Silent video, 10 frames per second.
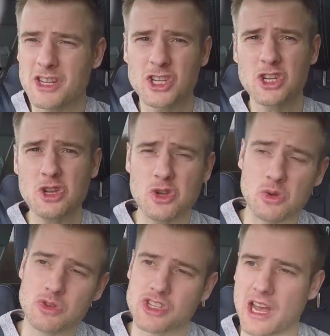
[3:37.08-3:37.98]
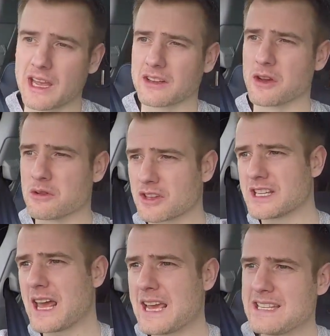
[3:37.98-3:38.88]
Huge tank though, it's like
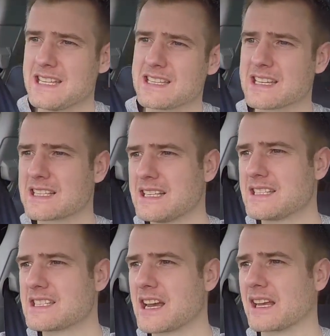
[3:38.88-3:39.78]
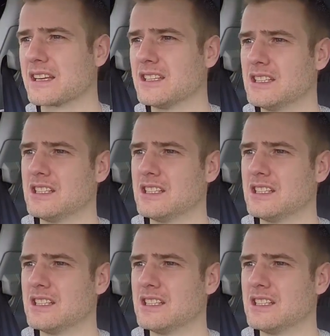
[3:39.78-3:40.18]
an 86 litre tank.